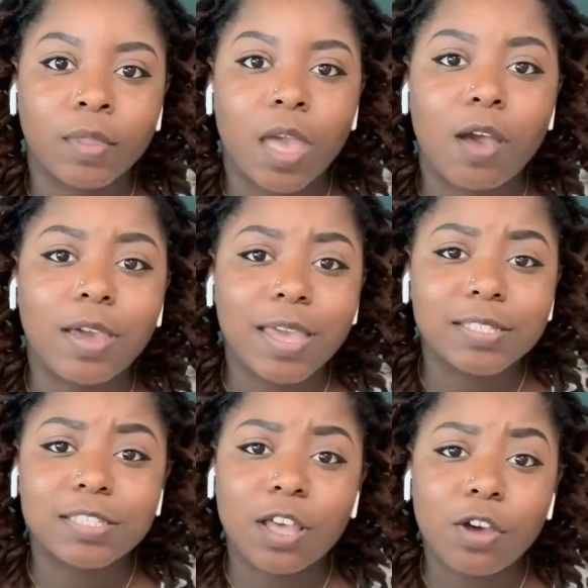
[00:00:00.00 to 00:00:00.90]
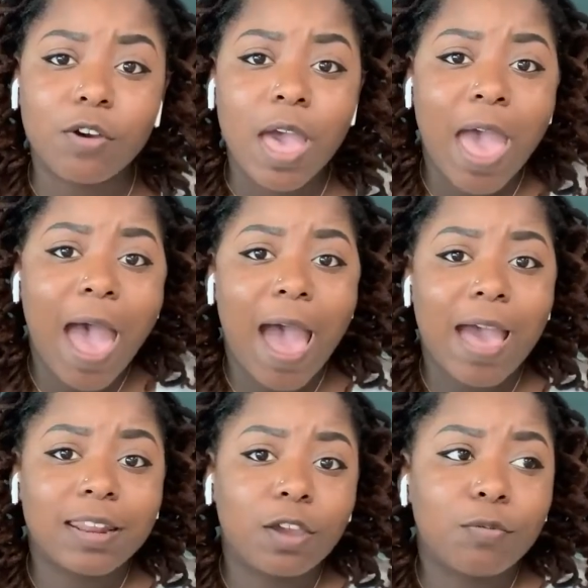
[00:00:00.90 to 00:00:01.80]
Okay, so
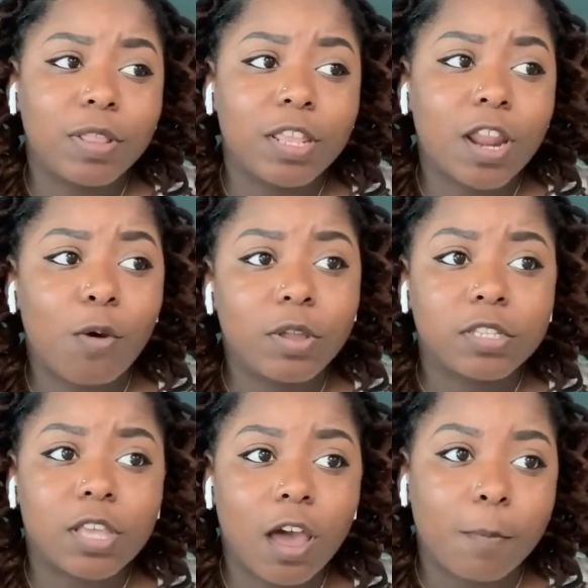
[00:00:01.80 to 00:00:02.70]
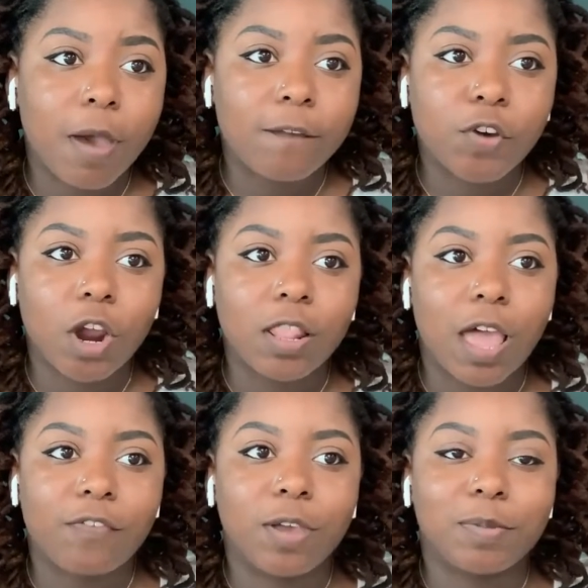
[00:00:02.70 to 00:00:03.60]
I don't really know what to talk about for a
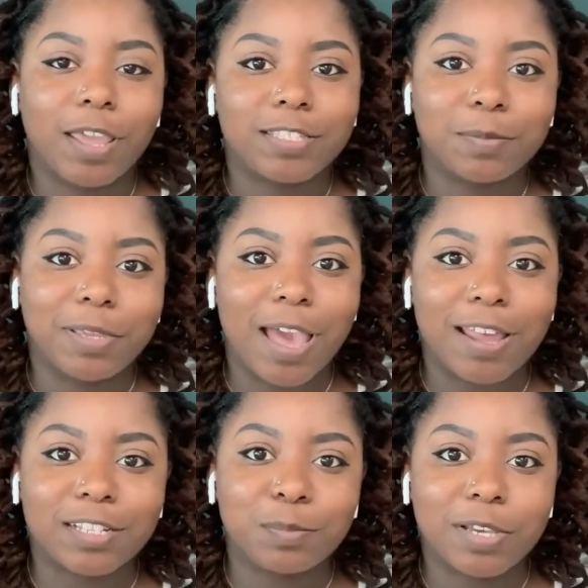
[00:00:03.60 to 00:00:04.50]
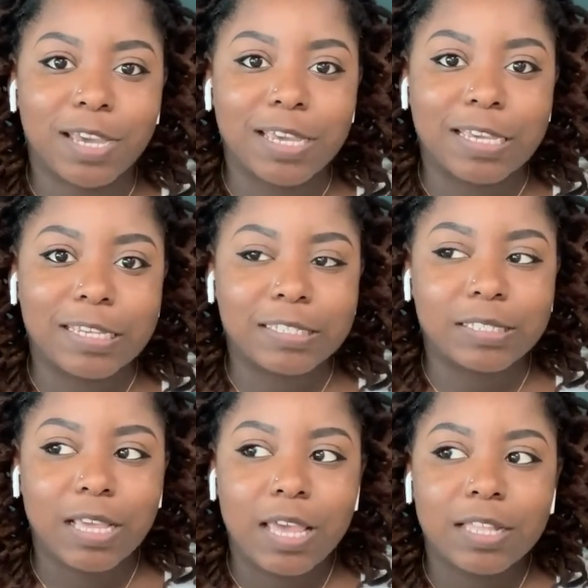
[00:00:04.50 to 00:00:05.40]
life update, to be honest,
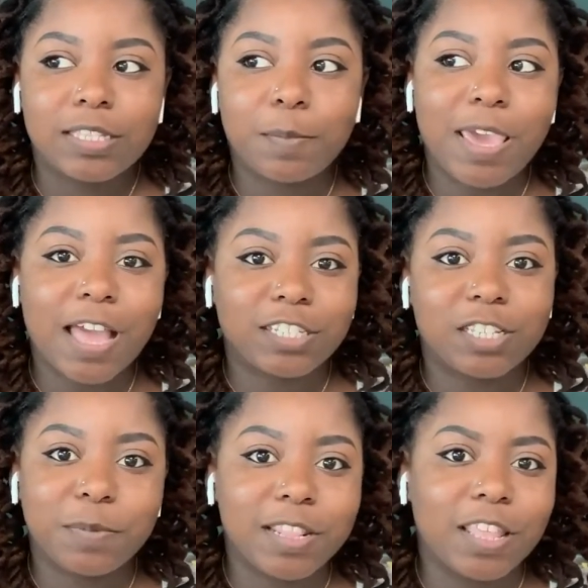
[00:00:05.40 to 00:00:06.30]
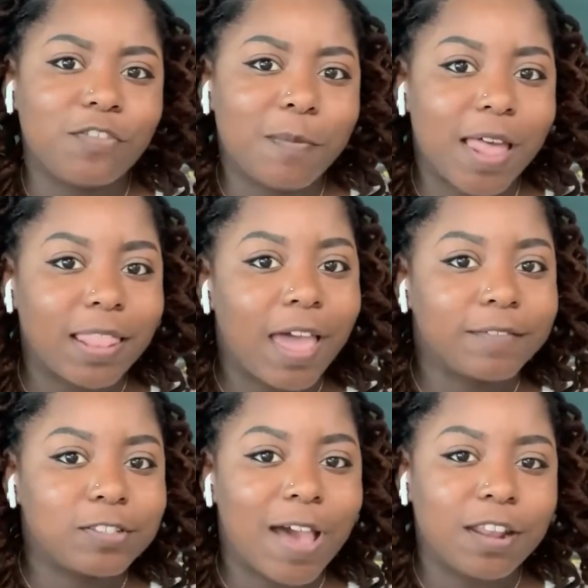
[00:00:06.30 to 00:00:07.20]
because to me, I just been living my
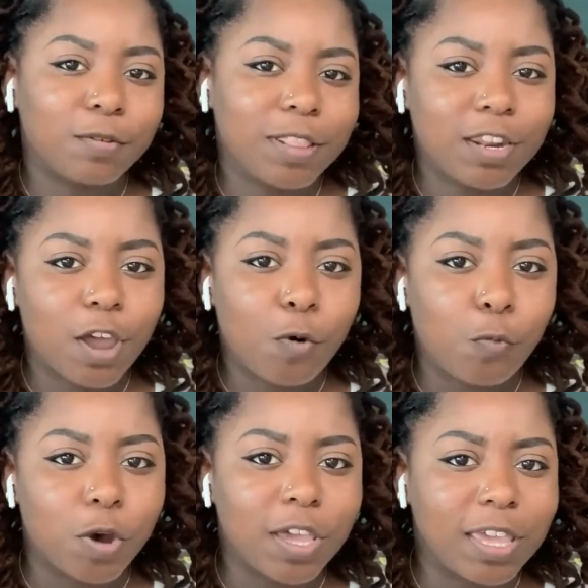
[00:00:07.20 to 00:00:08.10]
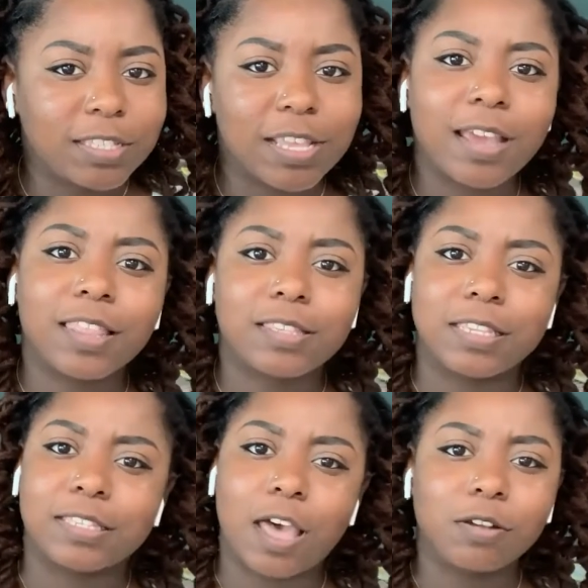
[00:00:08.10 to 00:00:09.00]
life. So I don't really know what exactly
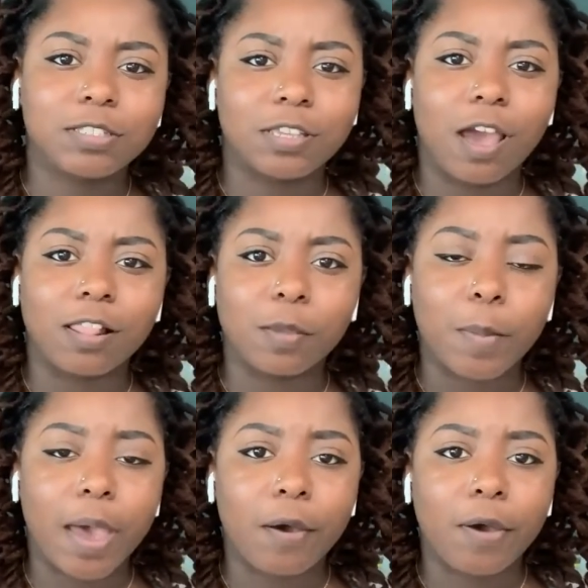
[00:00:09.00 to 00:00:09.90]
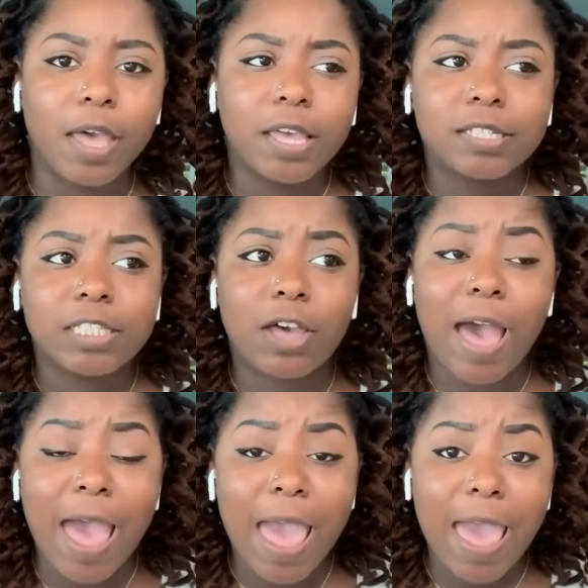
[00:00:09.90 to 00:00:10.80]
to talk to y'all about. So
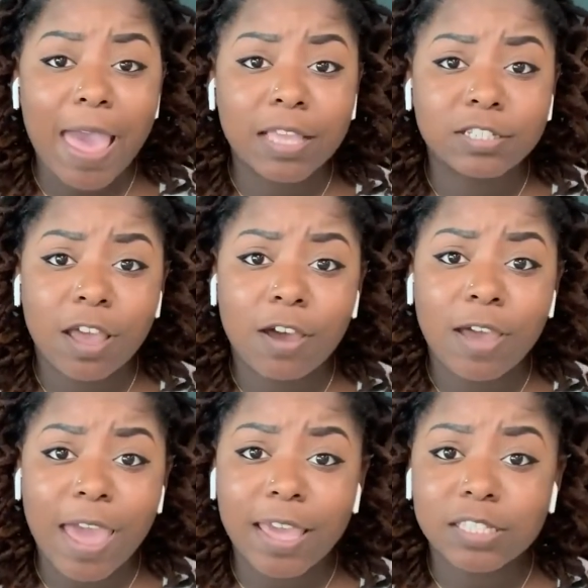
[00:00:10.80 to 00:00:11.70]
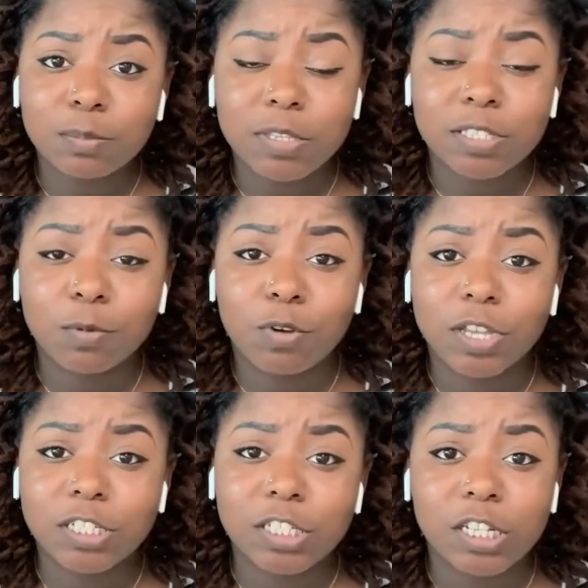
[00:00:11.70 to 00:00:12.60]
I had y'all ask me some
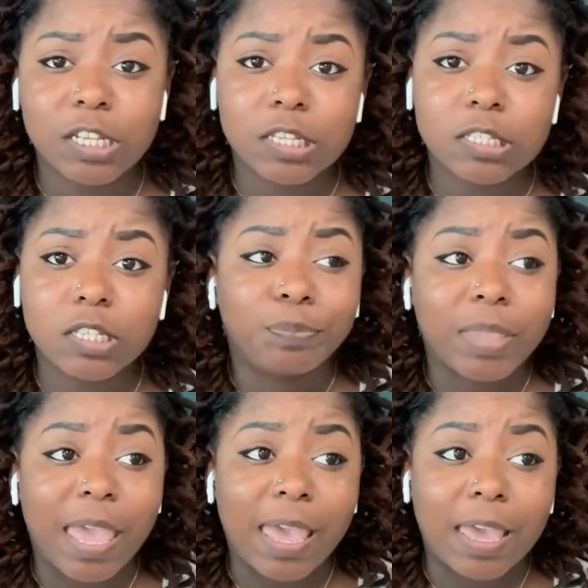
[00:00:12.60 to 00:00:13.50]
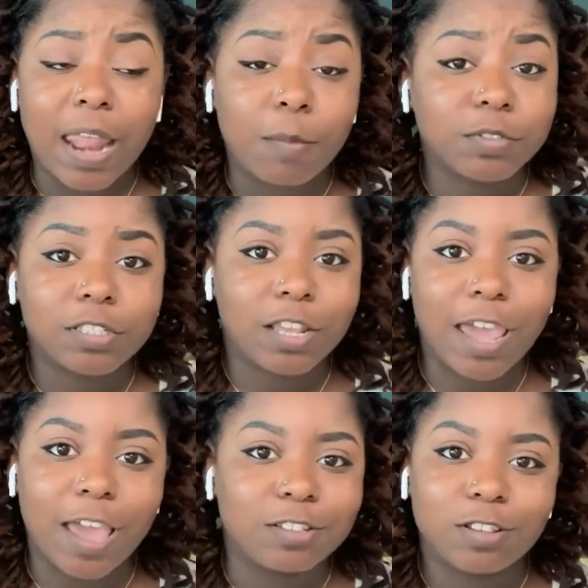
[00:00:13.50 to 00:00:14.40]
questions, and I'm just gonna
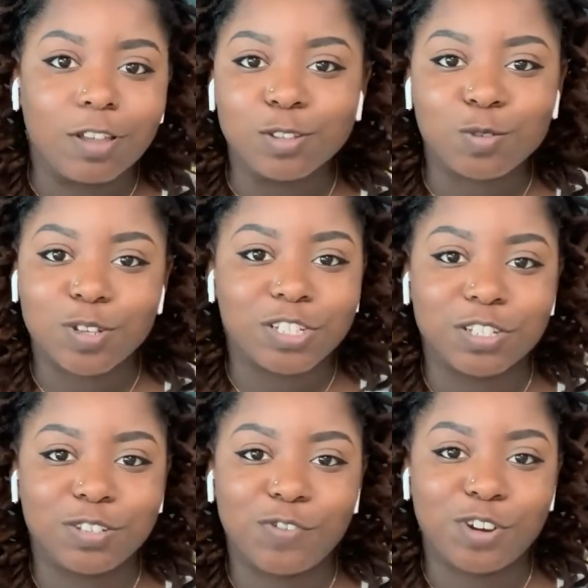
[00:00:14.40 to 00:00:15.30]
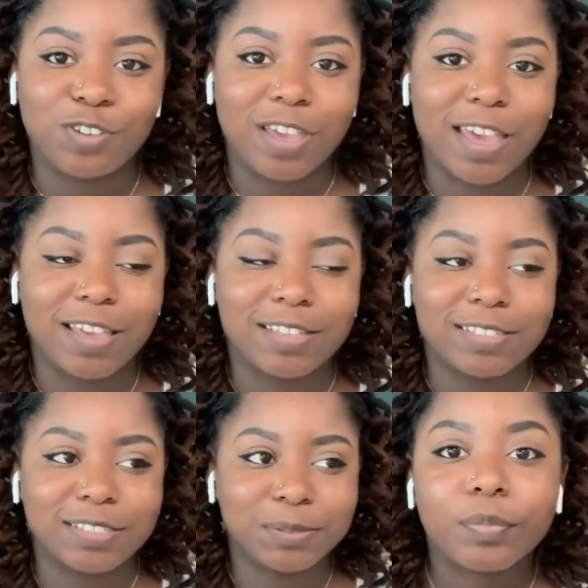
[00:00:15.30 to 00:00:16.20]
answer those questions for you
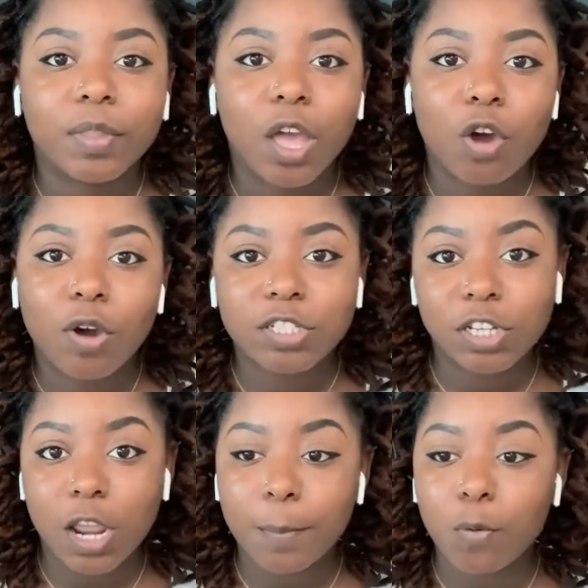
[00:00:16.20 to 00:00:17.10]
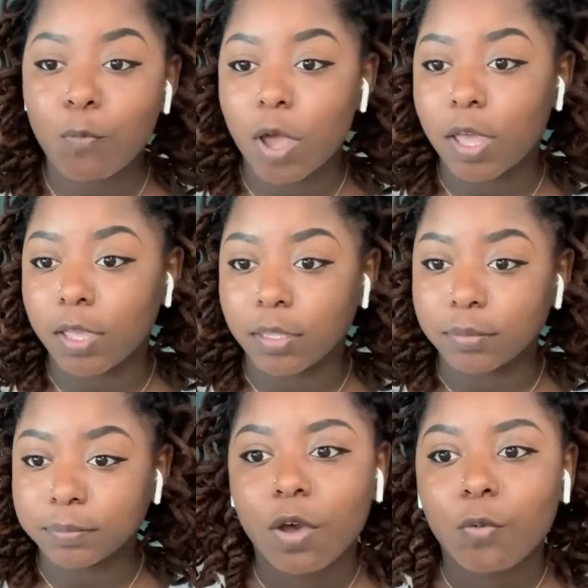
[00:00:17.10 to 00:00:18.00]
guys. Question number
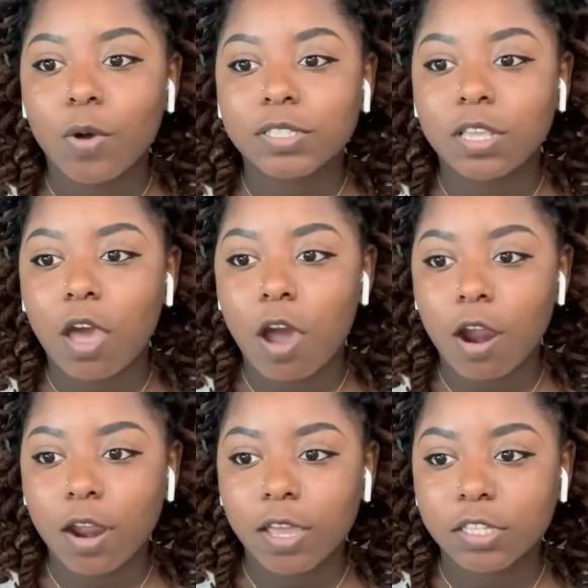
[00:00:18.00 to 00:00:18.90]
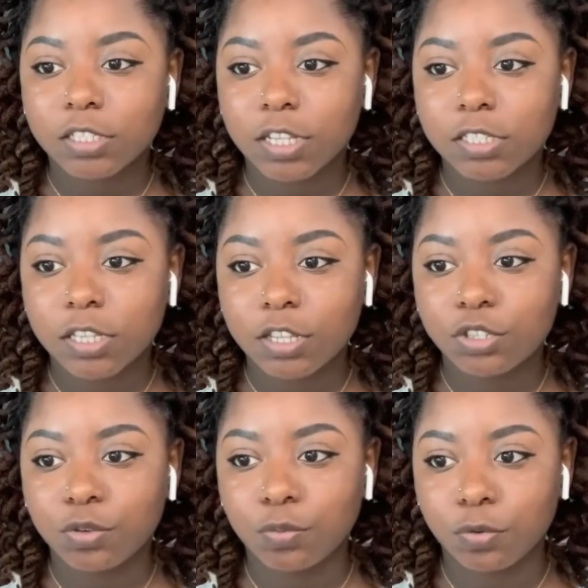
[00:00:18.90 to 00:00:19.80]
1, was it hard adjusting
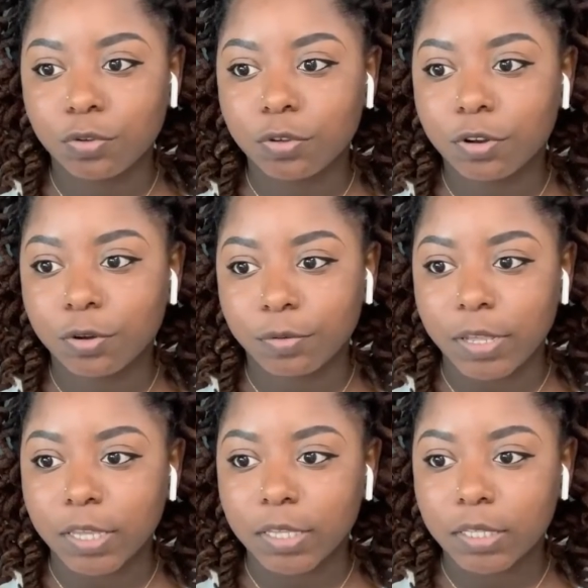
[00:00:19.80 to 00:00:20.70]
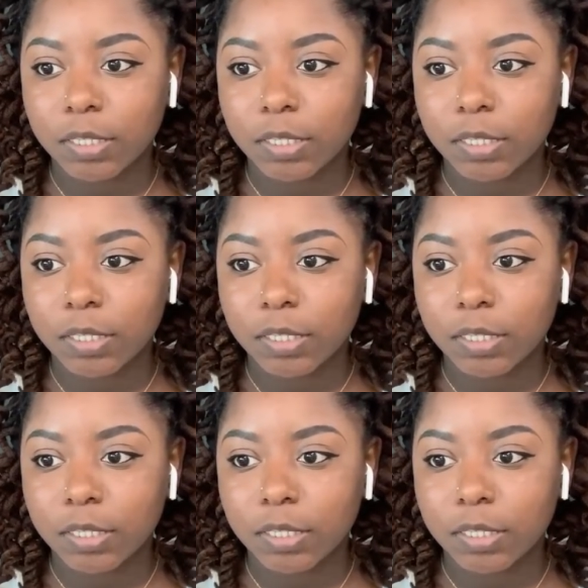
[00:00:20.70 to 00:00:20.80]
to rural Korea?